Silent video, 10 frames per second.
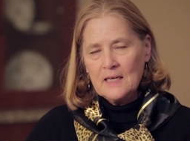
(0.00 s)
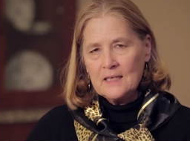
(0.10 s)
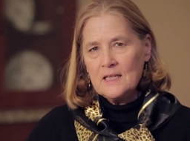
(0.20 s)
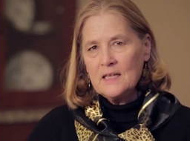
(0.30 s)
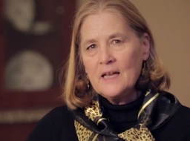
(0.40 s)

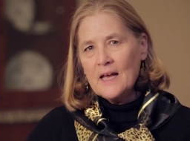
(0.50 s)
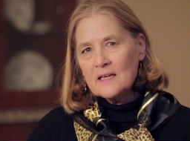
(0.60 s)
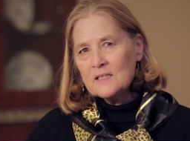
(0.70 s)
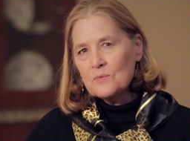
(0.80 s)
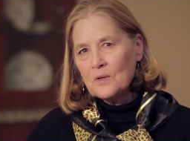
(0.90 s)
then the
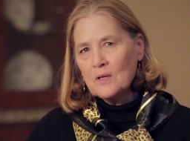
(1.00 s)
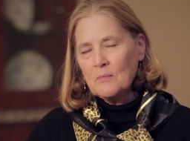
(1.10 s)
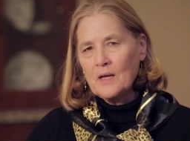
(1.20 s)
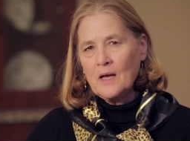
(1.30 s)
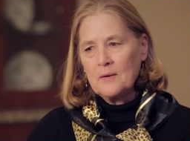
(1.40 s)
next really
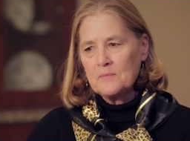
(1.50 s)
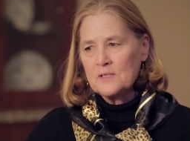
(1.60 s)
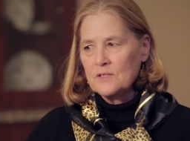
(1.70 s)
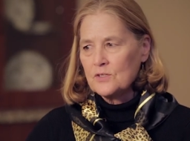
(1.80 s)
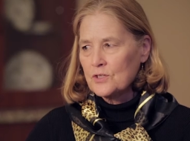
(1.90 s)

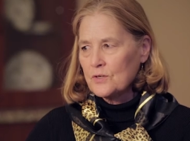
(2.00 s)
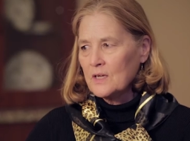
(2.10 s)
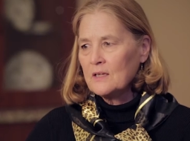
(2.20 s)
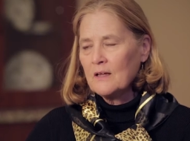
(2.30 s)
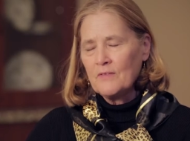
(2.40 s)
becomes the
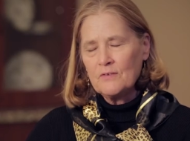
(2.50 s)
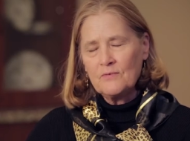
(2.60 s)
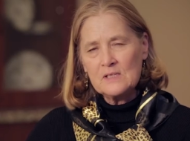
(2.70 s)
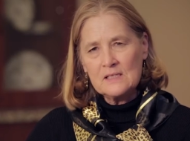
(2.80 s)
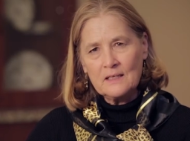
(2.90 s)
strength of the
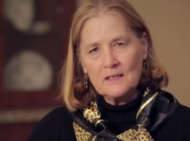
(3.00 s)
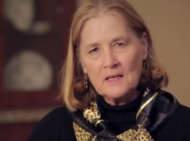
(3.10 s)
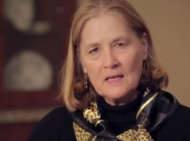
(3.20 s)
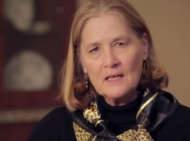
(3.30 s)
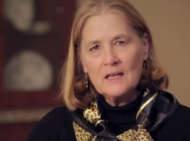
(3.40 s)

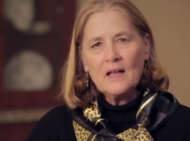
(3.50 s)
facility.